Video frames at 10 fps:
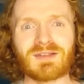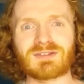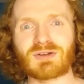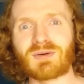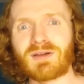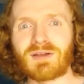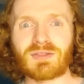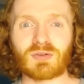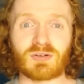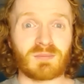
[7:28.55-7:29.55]
So
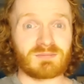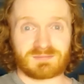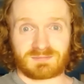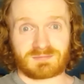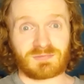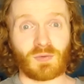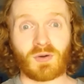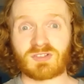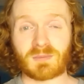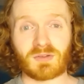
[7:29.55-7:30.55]
those are
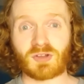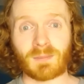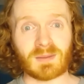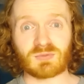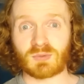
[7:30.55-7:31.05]
four simple top tips,